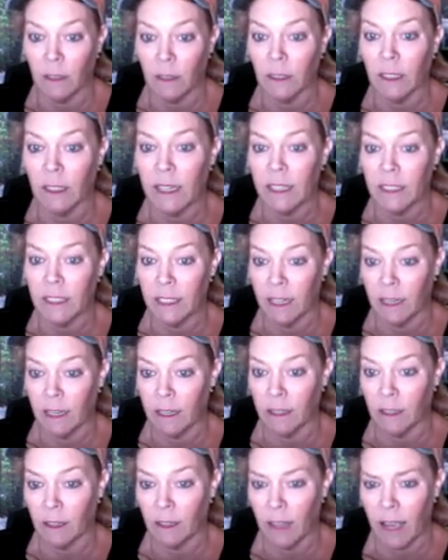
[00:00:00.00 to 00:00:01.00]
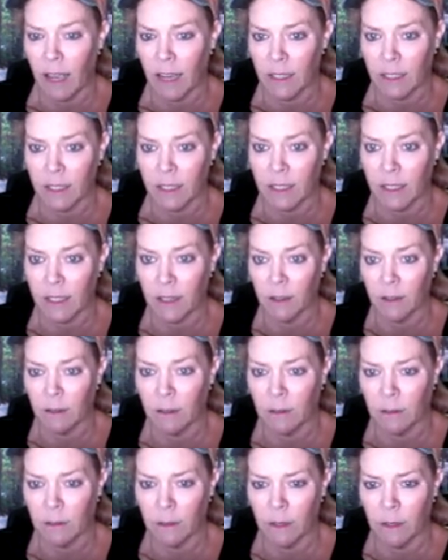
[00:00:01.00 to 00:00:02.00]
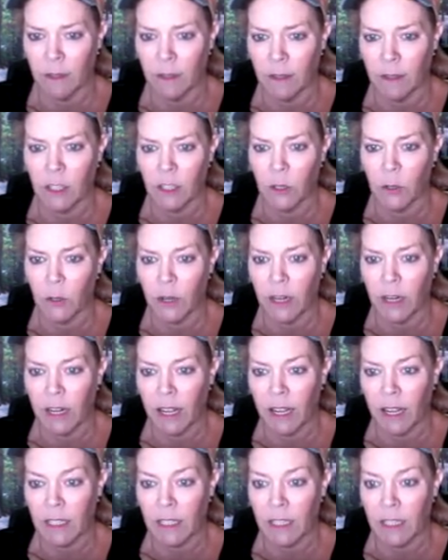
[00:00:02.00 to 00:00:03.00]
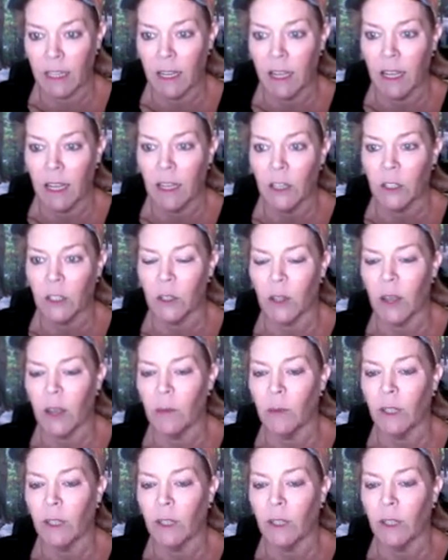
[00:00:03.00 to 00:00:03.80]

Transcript: on LinkedIn in the last, I think it's 30 days. So